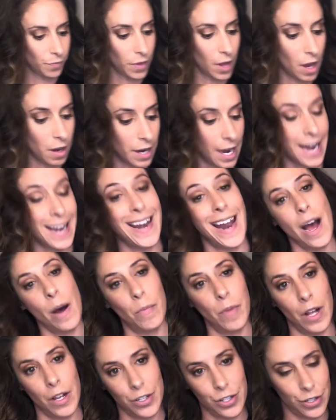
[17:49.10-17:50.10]
Okay, now
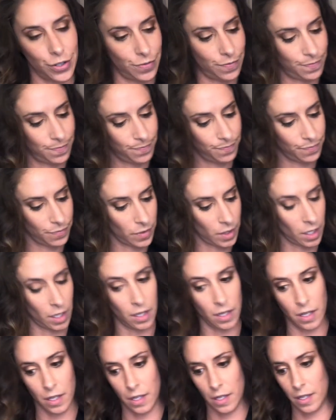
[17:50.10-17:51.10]
blush.
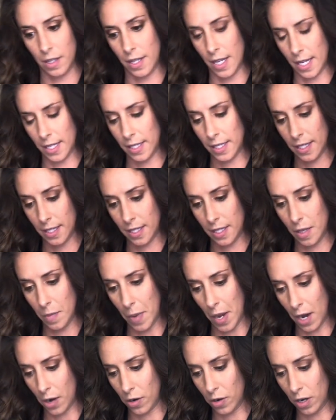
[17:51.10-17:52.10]
That's the
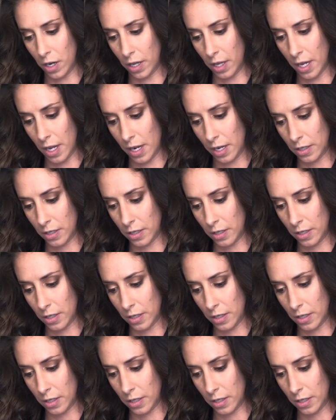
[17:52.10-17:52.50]
pattern I like.